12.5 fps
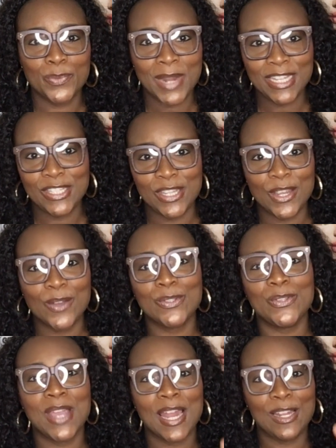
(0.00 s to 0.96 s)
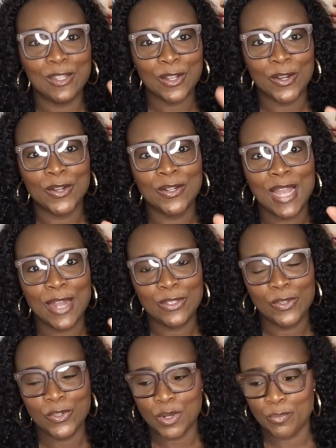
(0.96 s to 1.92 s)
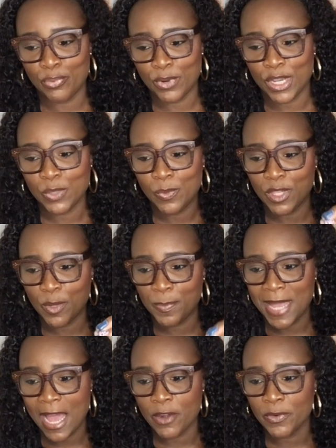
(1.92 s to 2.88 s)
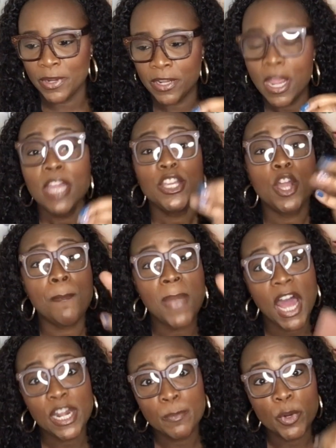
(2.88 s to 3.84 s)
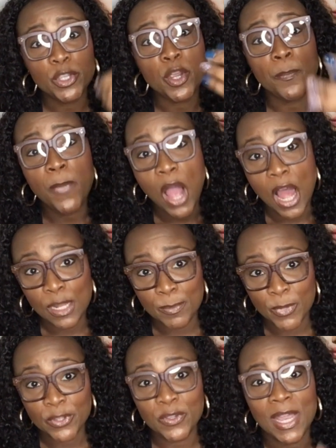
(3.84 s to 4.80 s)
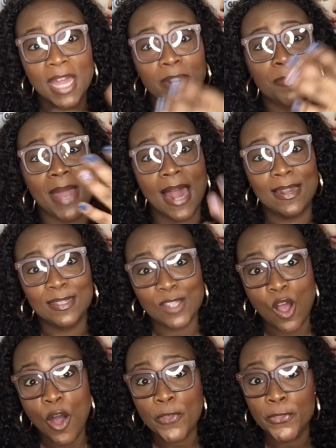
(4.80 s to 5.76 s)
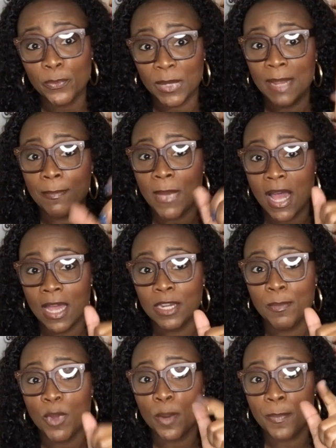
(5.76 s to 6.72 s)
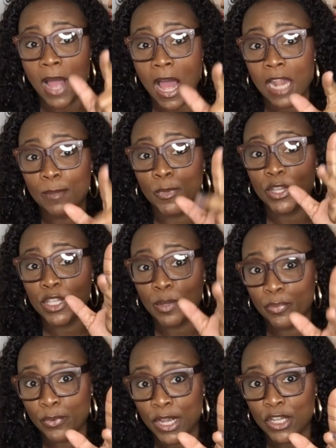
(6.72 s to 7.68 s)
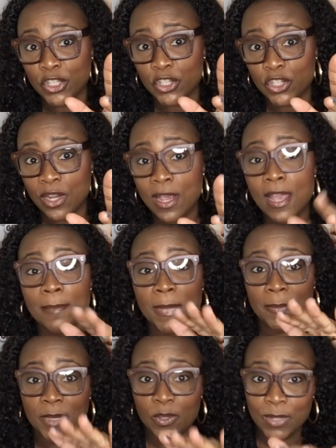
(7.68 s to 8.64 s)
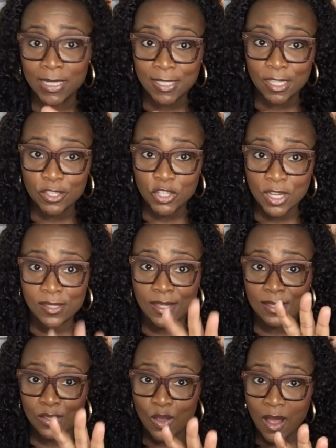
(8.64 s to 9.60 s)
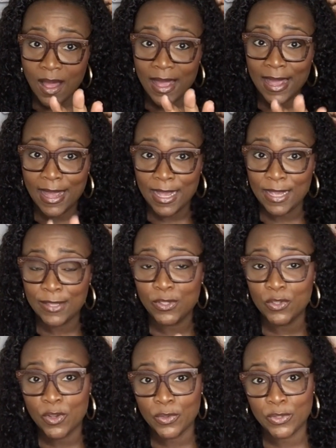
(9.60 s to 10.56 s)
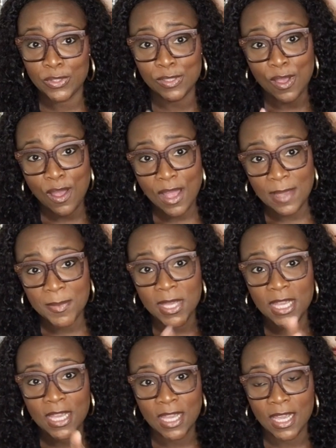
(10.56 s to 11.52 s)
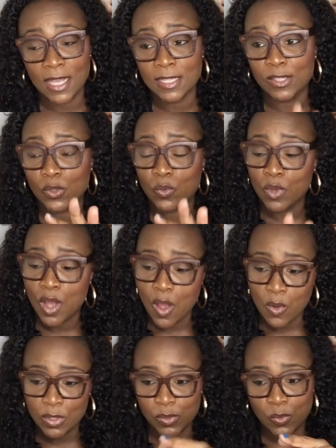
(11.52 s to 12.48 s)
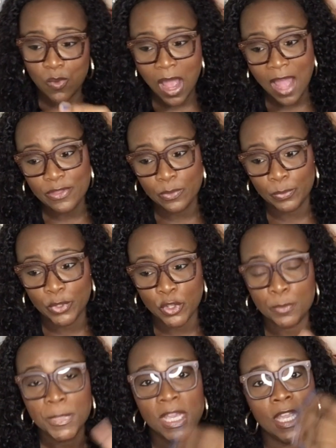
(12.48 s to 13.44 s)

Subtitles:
ratios. You got to learn how to use your brush with your powder, your monomer and your polymer. You got to balance all 3, monomer, polymer, and your brush. Maybe you need to adjust the size, you know, the timing. It's too cold, it's too hot in the room.